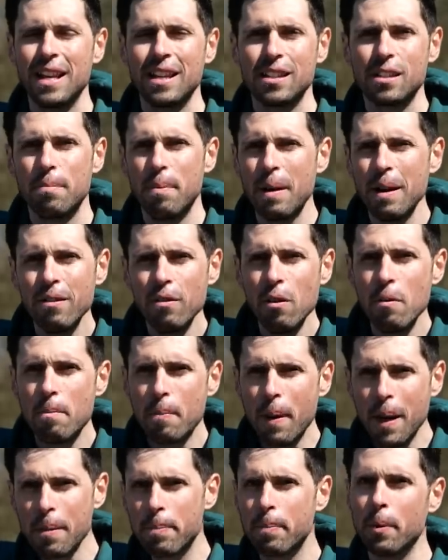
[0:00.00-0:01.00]
it's a bit of a
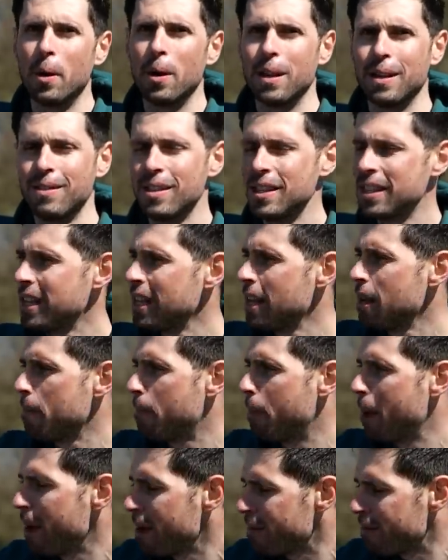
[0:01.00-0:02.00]
big boy. You see,
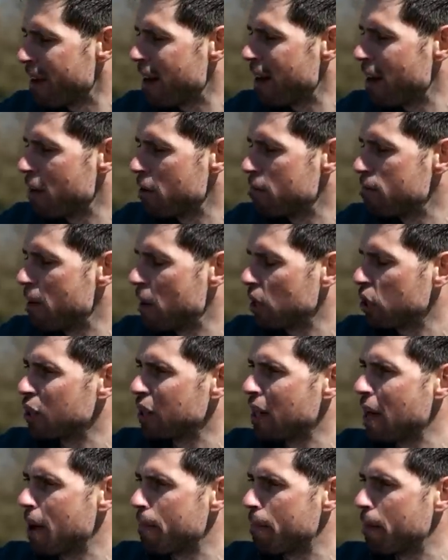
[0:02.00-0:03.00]
Pinarello
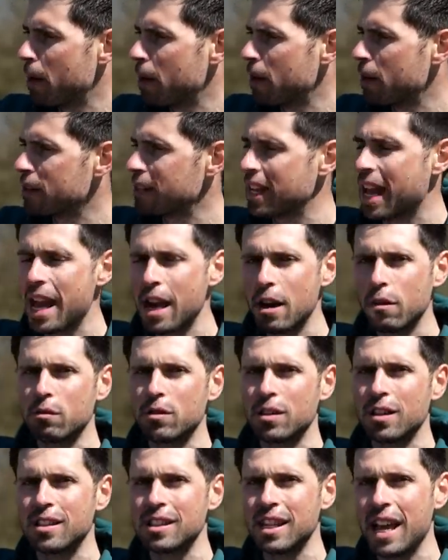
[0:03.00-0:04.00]
measure their bars
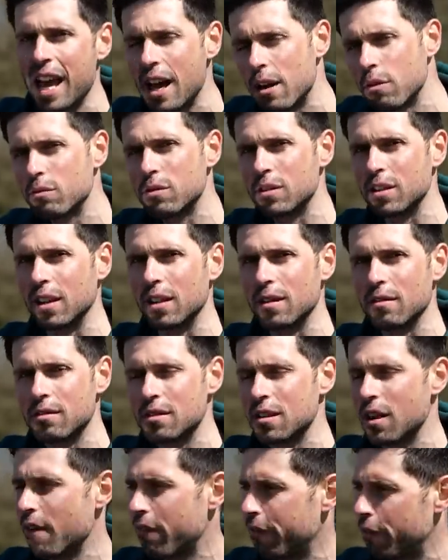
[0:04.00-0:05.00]
outer to outer,
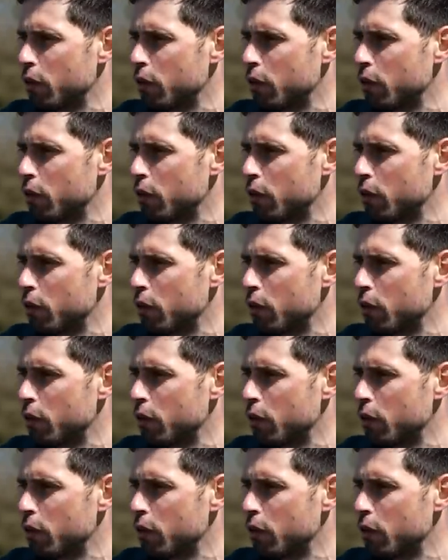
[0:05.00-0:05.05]
so a